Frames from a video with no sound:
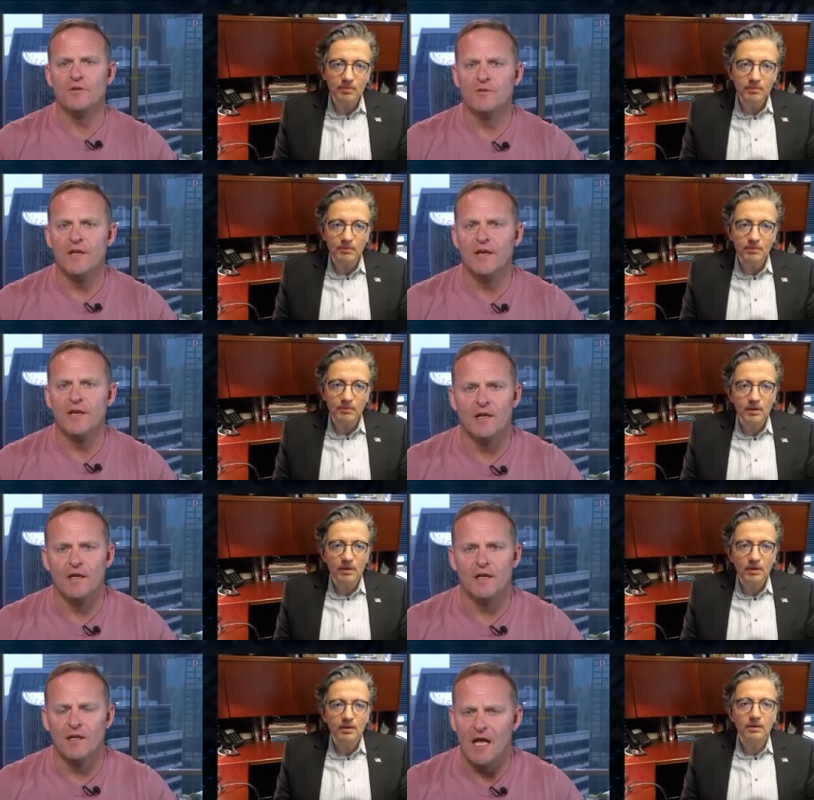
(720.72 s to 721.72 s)
Speaker 1: do think a,
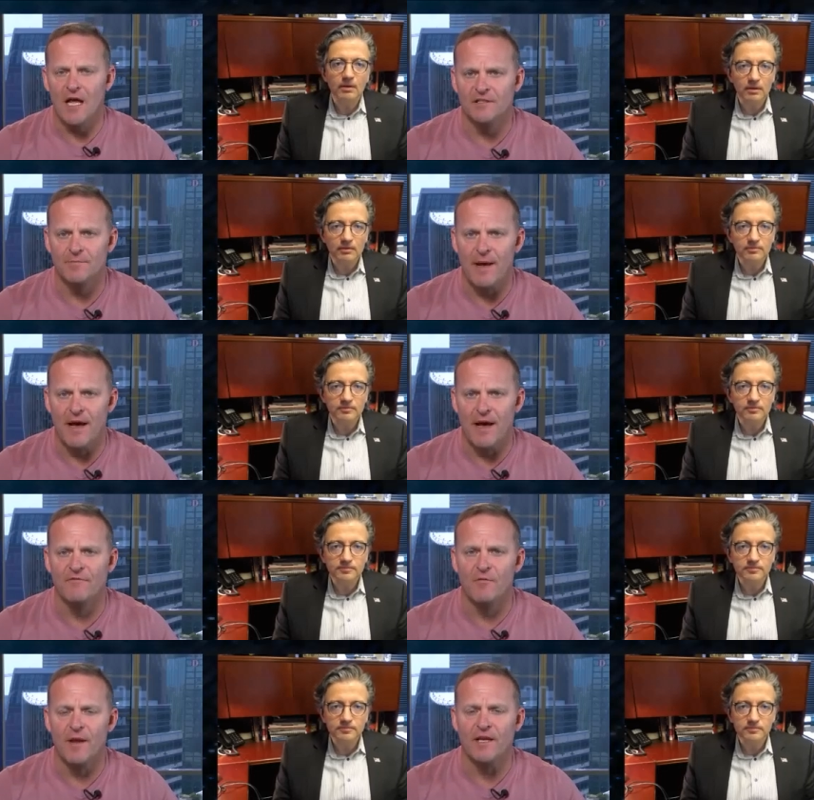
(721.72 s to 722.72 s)
a lot of it is about
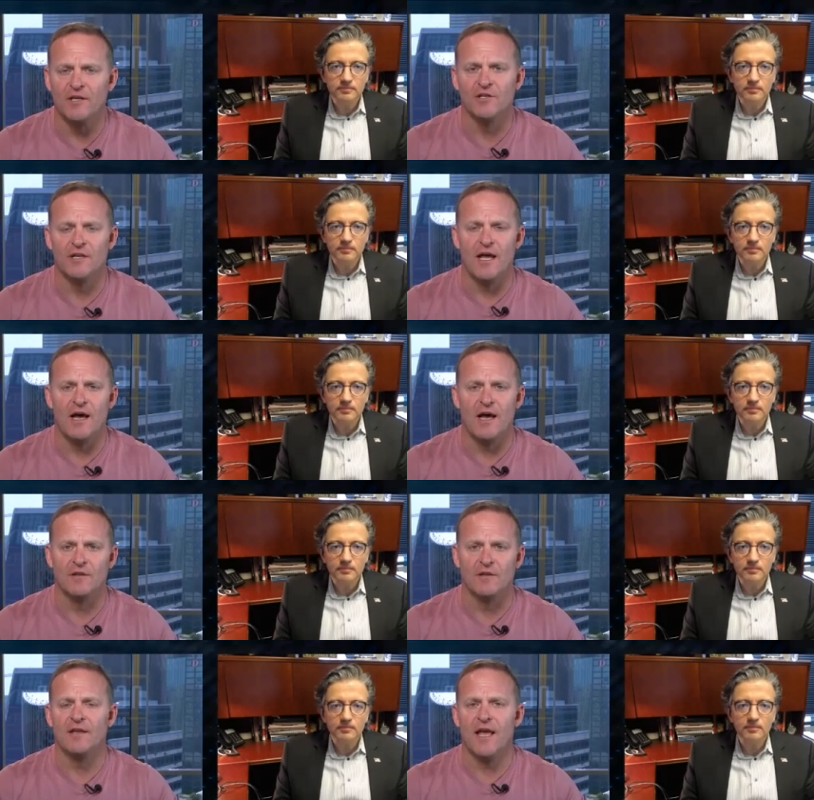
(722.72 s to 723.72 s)
information out
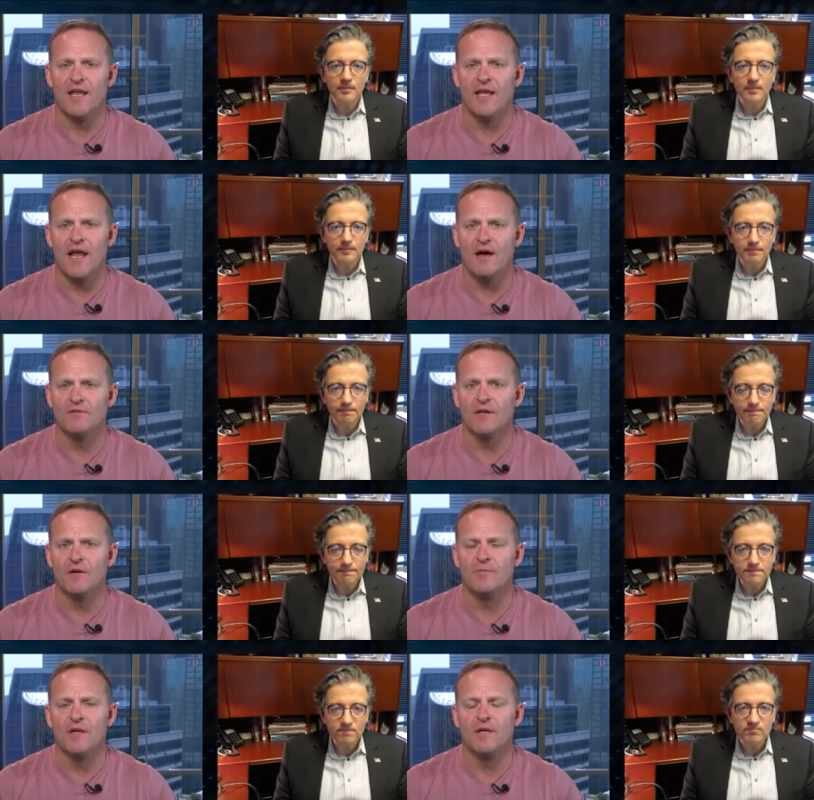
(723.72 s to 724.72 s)
and getting it out
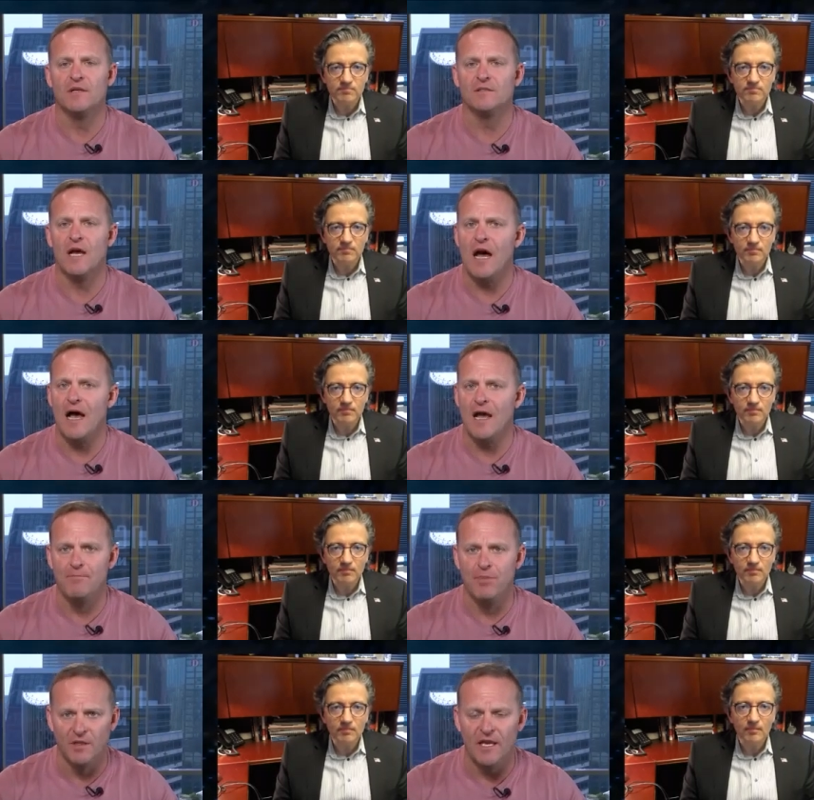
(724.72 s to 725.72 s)
there, because I, I
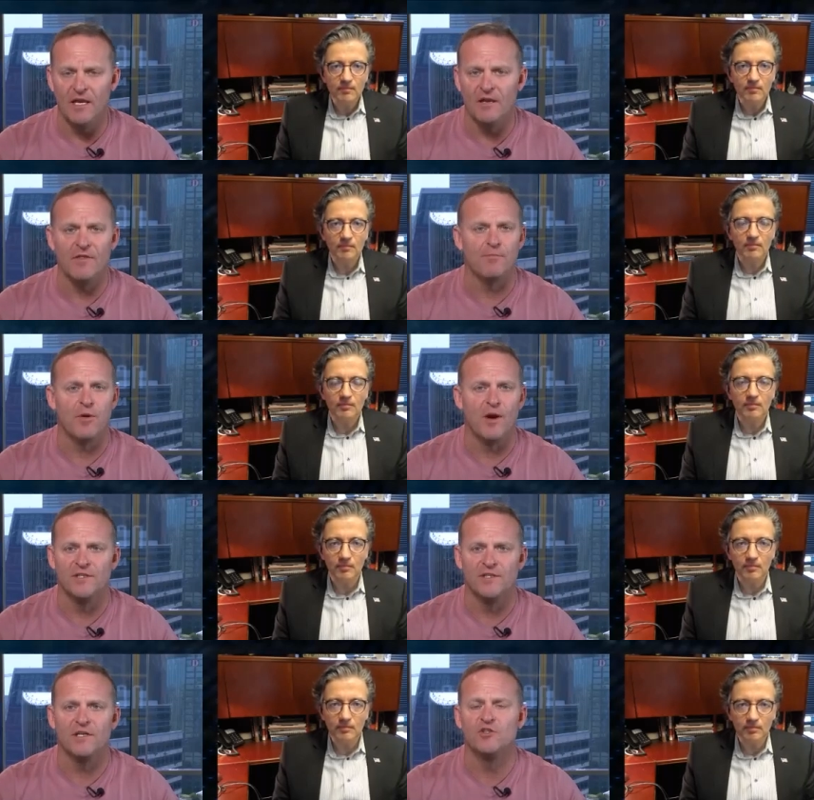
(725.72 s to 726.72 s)
believe, and the
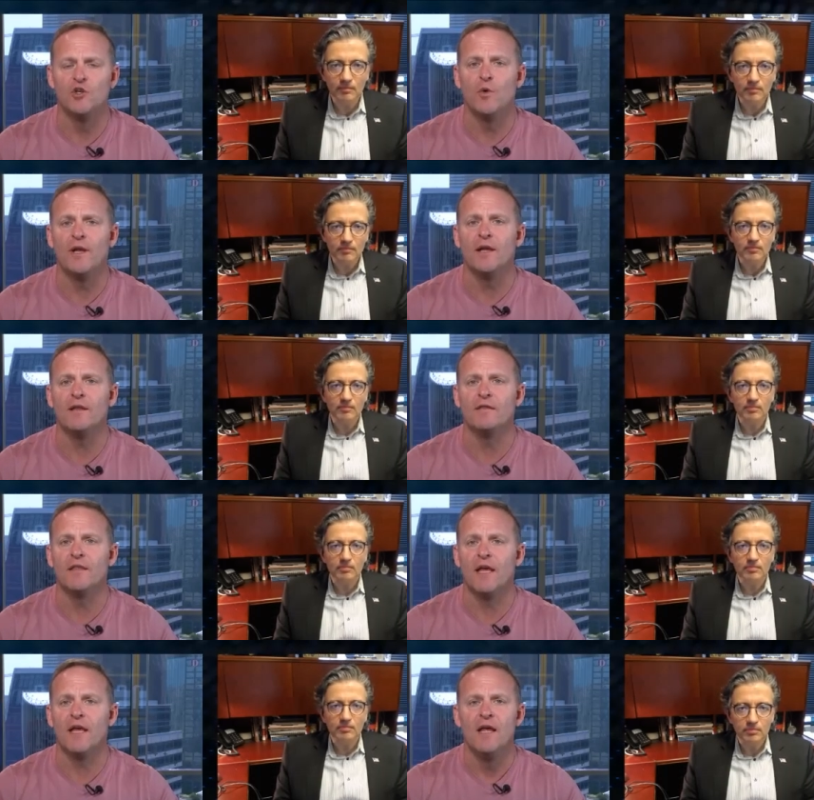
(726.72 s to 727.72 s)
president is doing it,
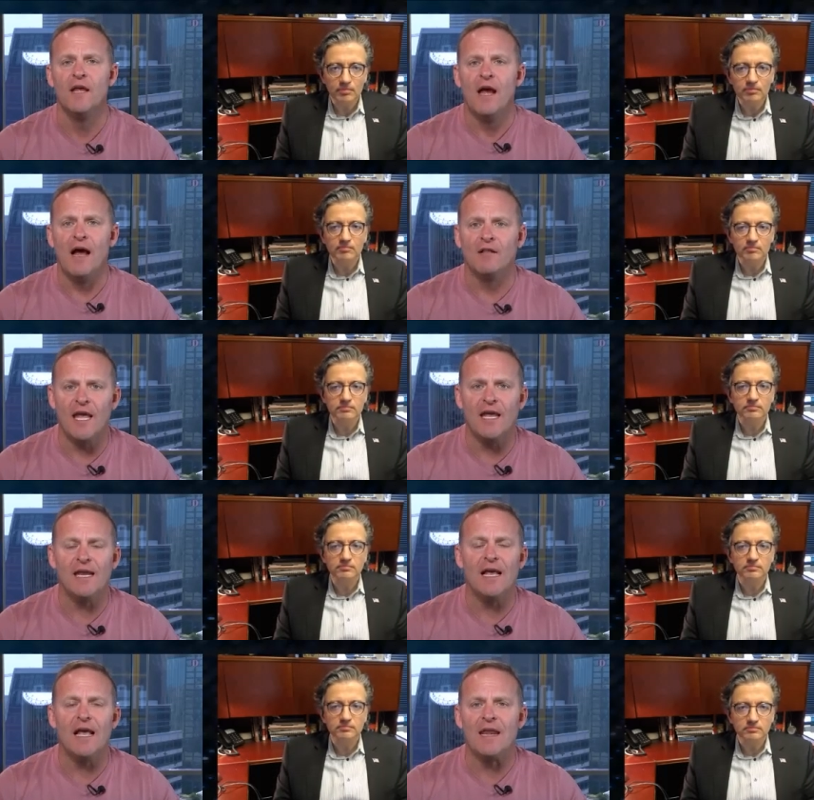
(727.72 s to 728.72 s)
that
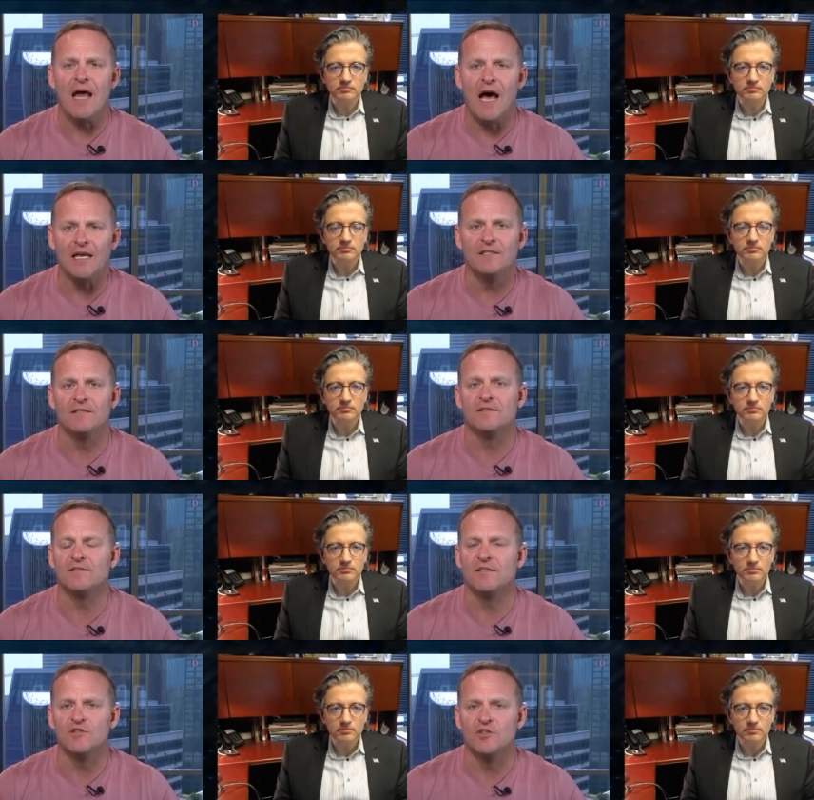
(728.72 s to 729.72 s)
Al-Qaeda and
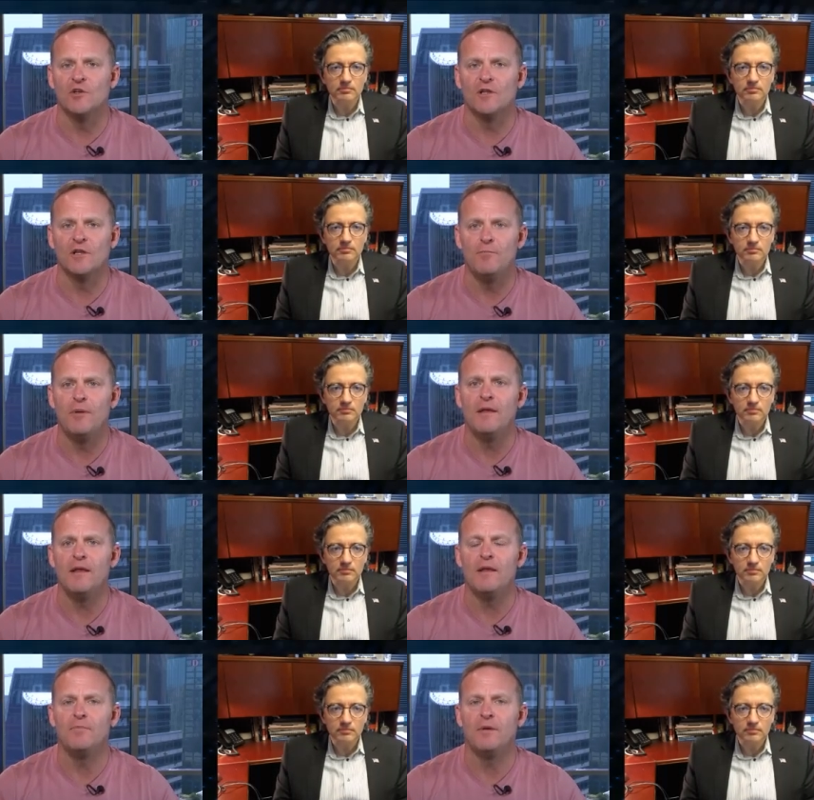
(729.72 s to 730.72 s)
ISIS can certainly
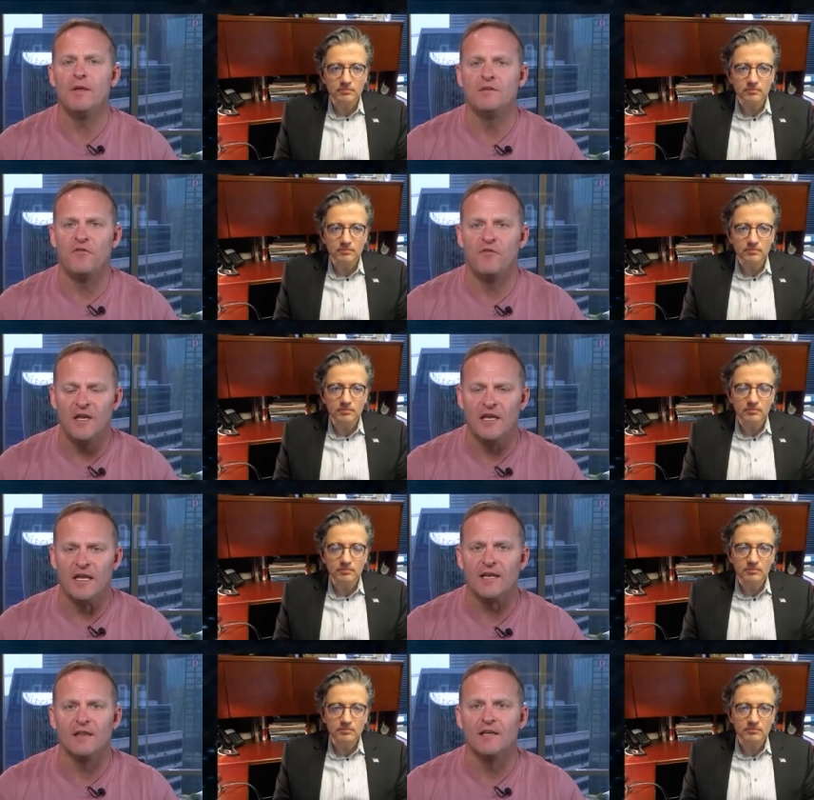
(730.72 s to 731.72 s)
be, be
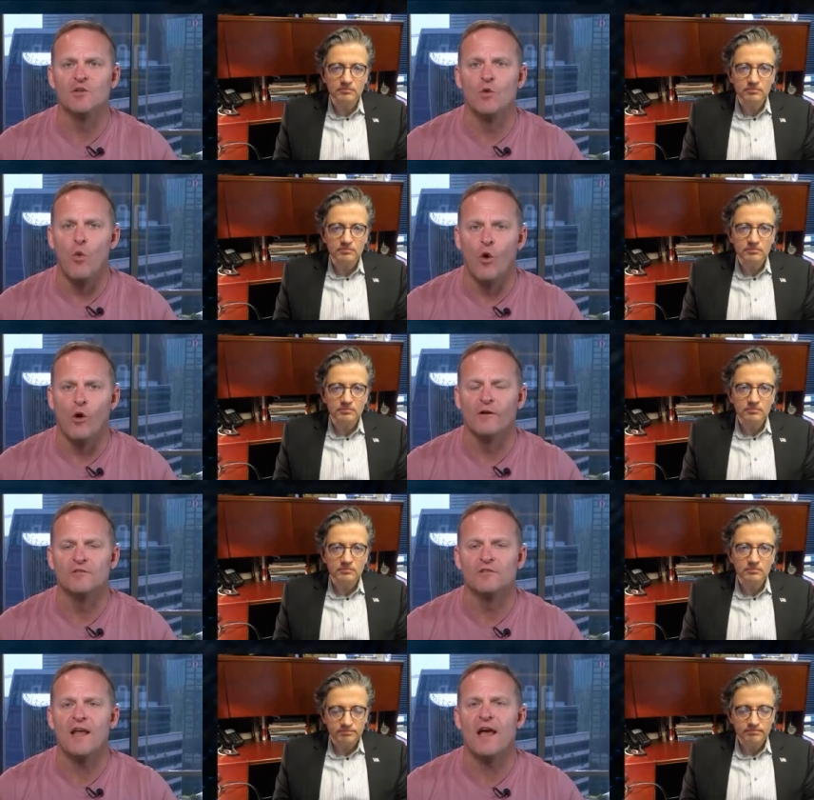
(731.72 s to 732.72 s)
defeated, at least the warriors
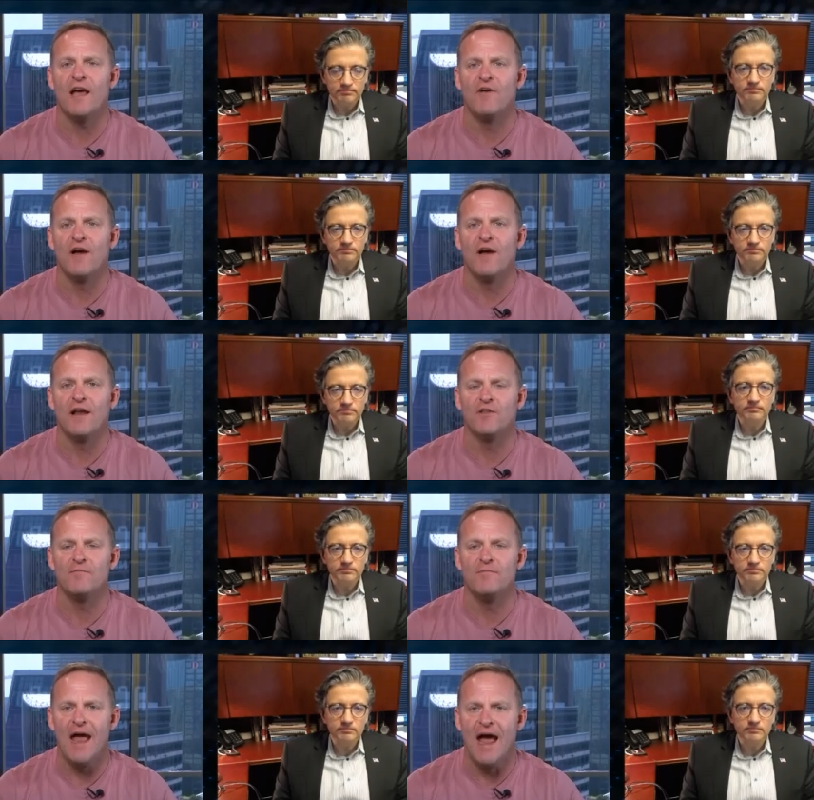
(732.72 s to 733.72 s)
that they have fighting for
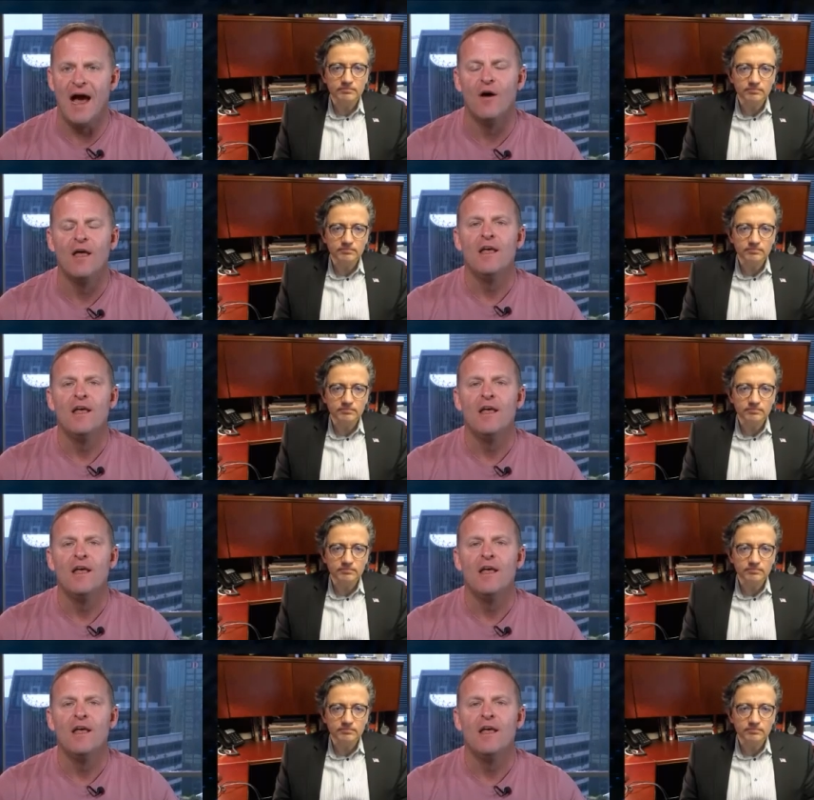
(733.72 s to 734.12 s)
them now.